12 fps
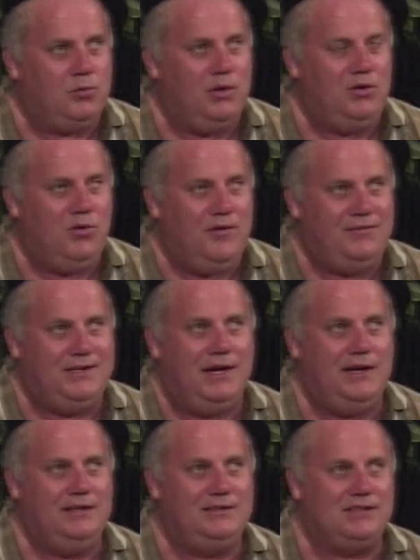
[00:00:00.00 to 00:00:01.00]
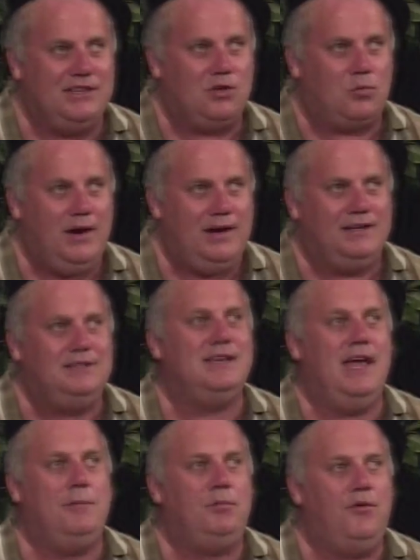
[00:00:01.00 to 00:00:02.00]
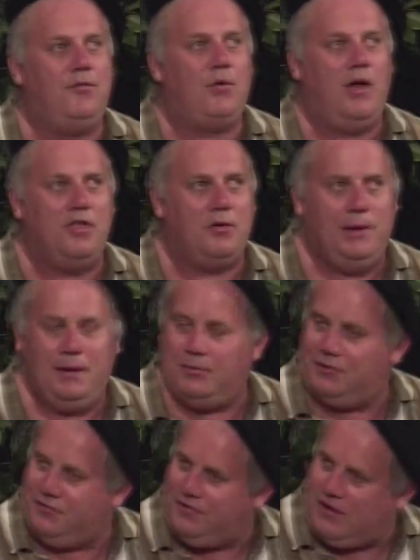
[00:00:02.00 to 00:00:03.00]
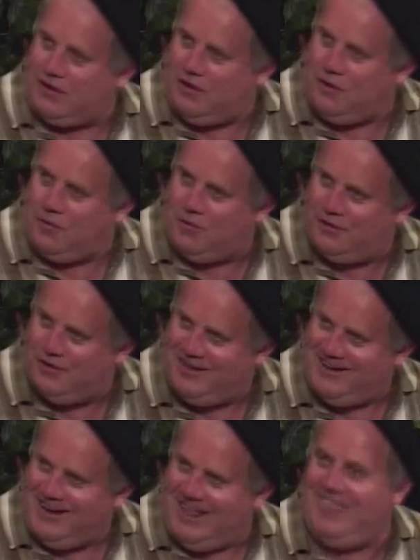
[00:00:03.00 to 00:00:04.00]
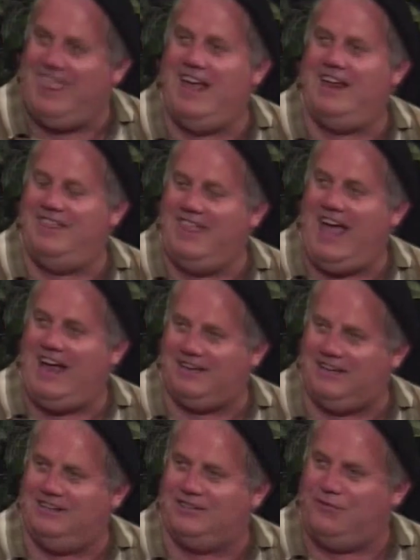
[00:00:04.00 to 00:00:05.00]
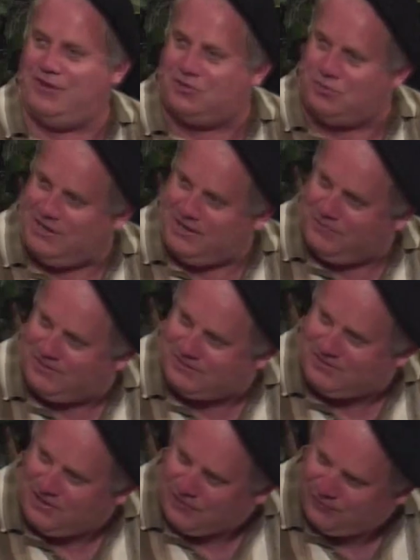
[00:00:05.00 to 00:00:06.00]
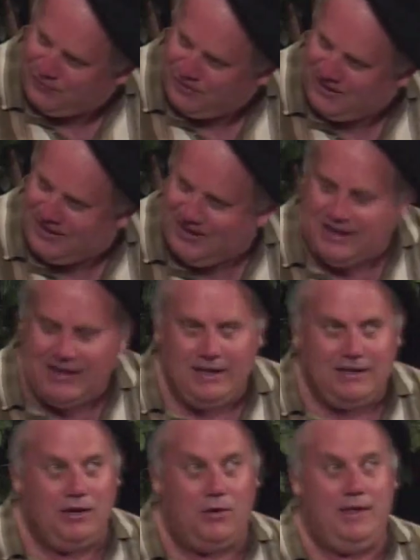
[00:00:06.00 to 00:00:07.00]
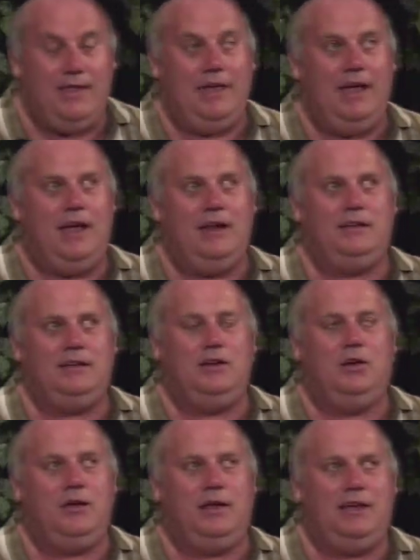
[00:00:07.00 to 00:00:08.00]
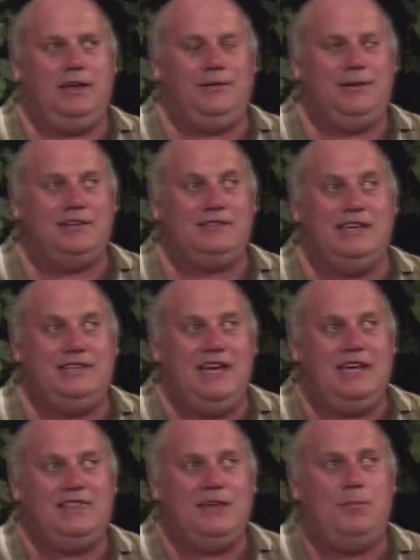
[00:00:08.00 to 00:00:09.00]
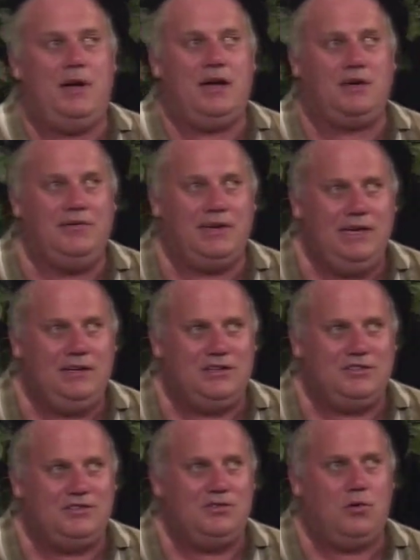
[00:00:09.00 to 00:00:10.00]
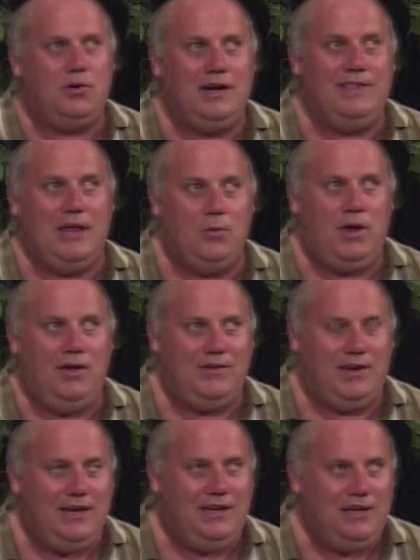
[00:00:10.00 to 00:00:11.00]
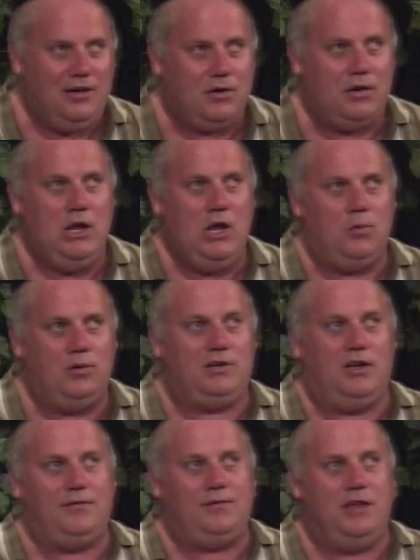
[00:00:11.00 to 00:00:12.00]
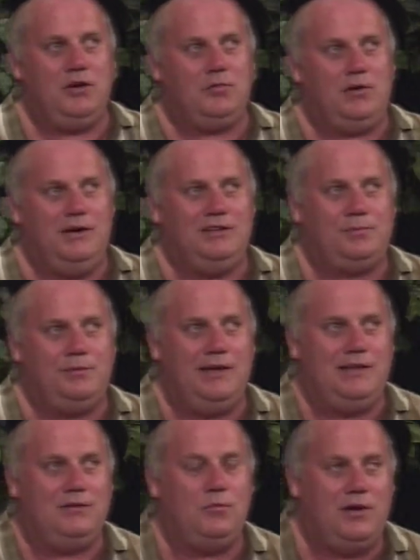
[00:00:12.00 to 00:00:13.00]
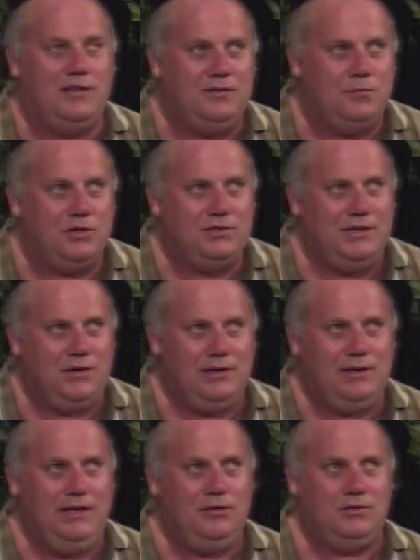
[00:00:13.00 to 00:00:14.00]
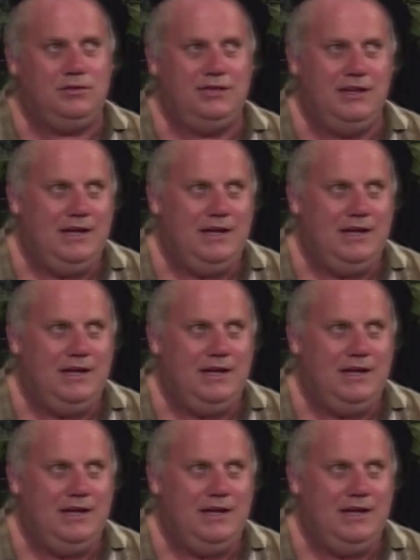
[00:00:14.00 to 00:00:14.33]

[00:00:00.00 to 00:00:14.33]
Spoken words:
What you have done is set the right example for other people to follow. And that is a victory in of itself. Because they take the Bhagavad Gita story and they weave it in here, where Dolph Lundgren is playing one of the mercenary leaders,